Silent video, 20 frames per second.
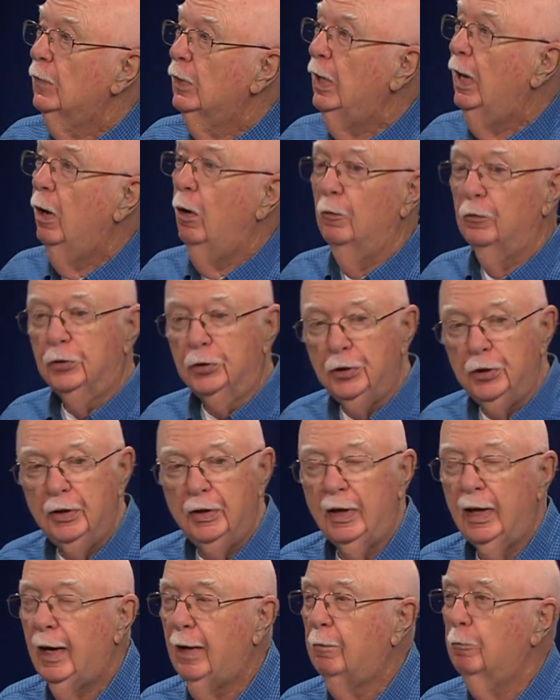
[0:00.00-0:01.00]
Now,
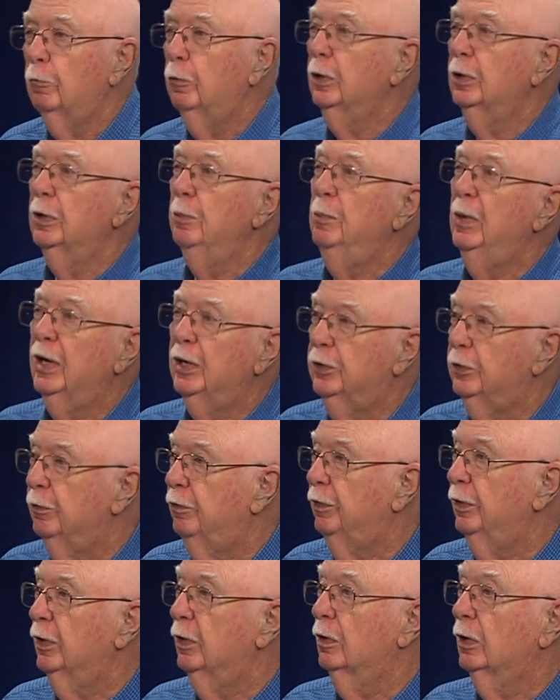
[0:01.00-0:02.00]
gee, that really makes you
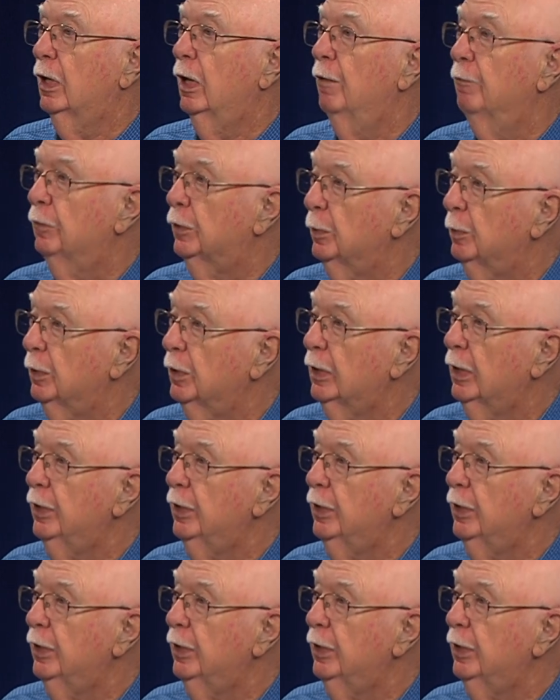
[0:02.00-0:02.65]
feel comfortable,